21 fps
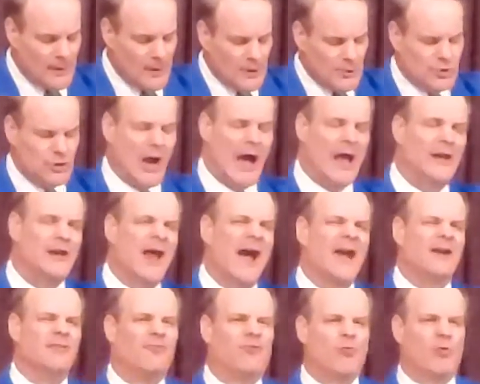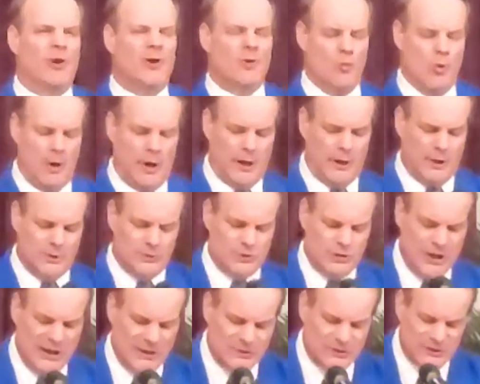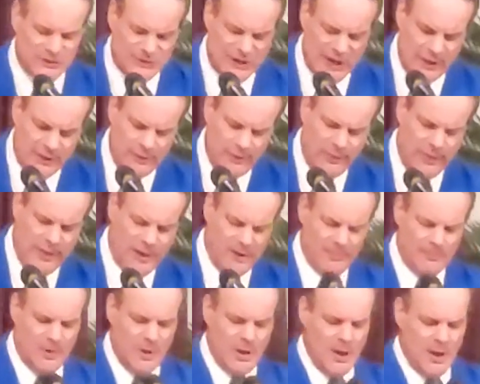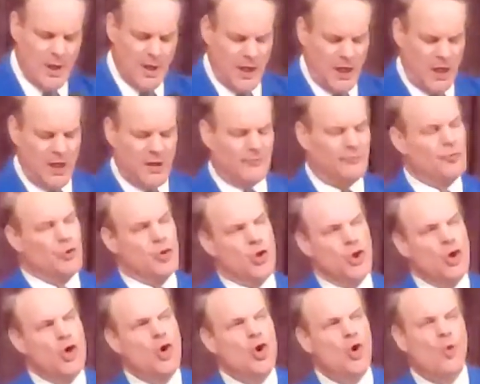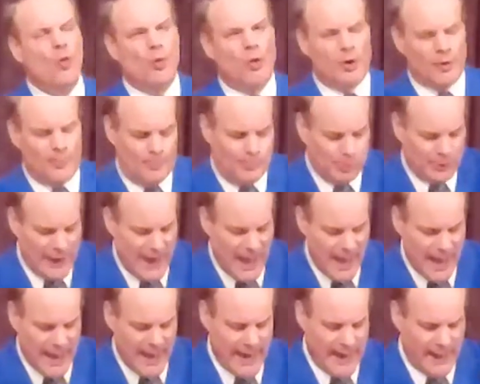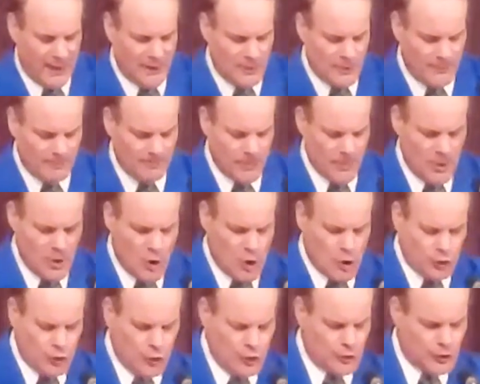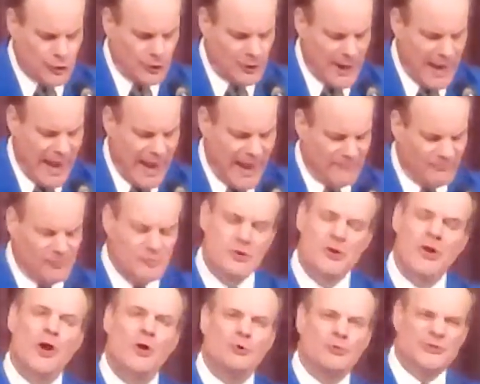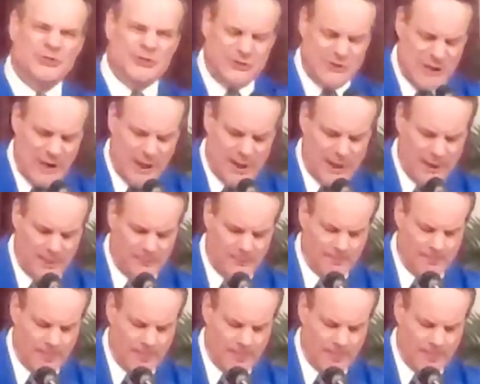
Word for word: John 9 41, Jesus said unto them, if you were blind, you should have no sin.